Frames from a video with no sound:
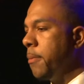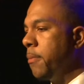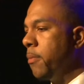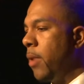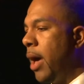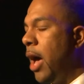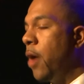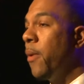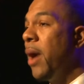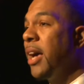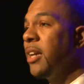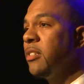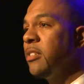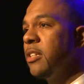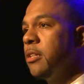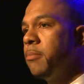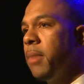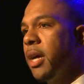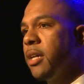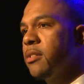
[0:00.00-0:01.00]
how I
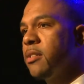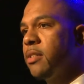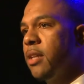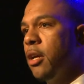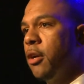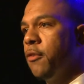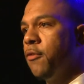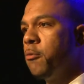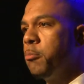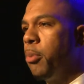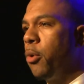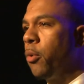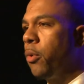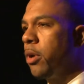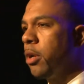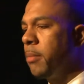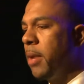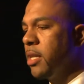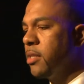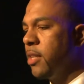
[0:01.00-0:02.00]
see myself,
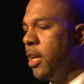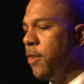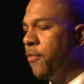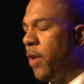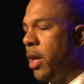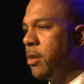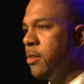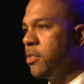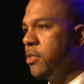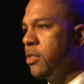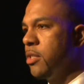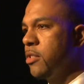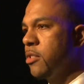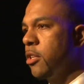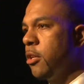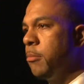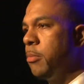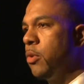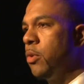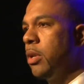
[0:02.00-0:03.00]
pouring myself out into this
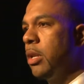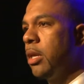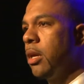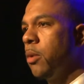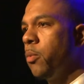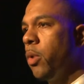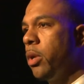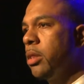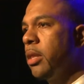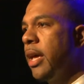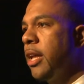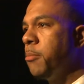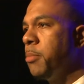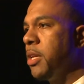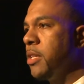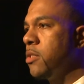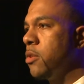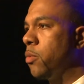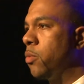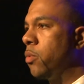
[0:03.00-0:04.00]
community, and what led me
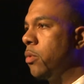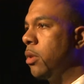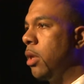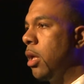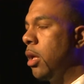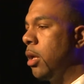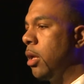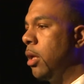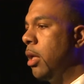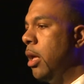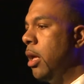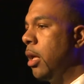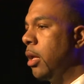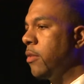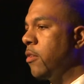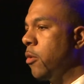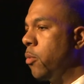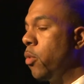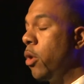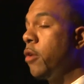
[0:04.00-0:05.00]
to
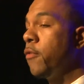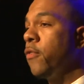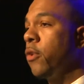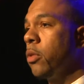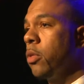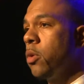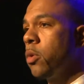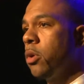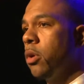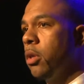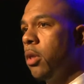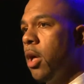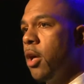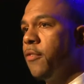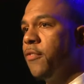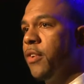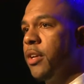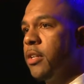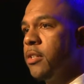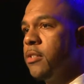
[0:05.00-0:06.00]
run for local
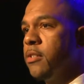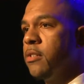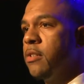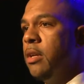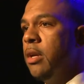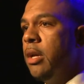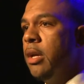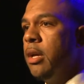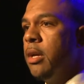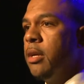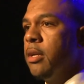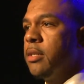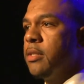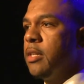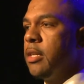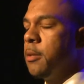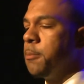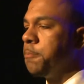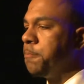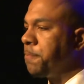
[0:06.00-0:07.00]
office.
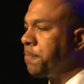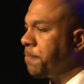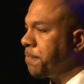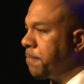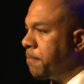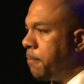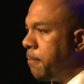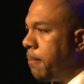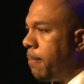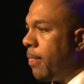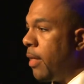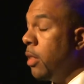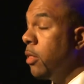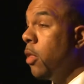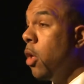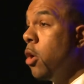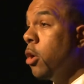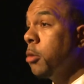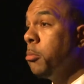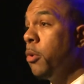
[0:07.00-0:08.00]
See,
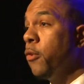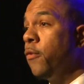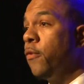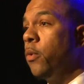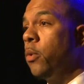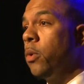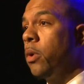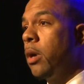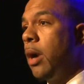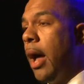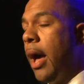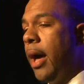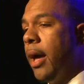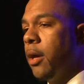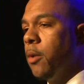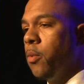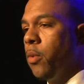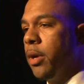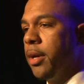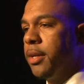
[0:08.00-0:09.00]
long before
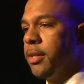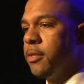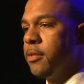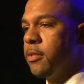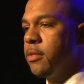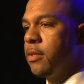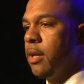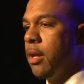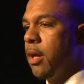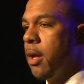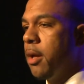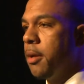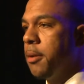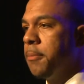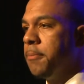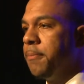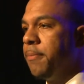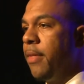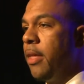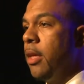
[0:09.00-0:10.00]
I was
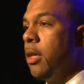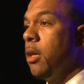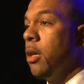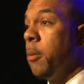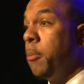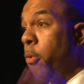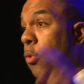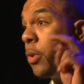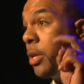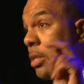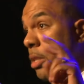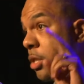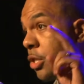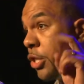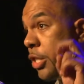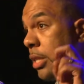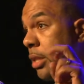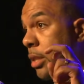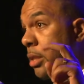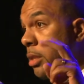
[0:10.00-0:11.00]
Maurice
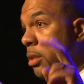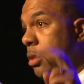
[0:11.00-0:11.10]
Cheeks,